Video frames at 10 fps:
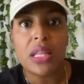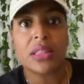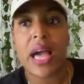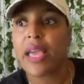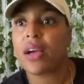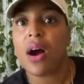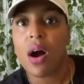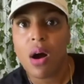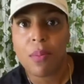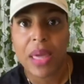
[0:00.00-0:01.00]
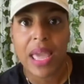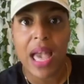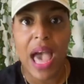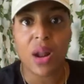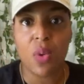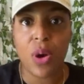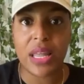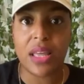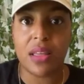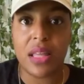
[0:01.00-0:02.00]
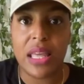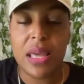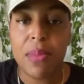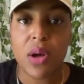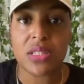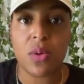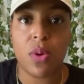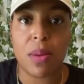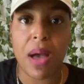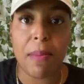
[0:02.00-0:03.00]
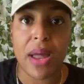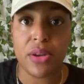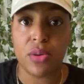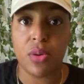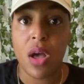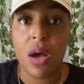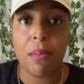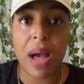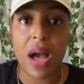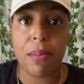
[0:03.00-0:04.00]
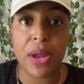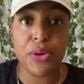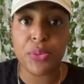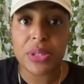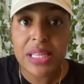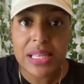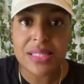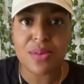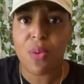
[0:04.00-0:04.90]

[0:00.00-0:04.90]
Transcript: like, oh man, I don't want to email someone about my new release.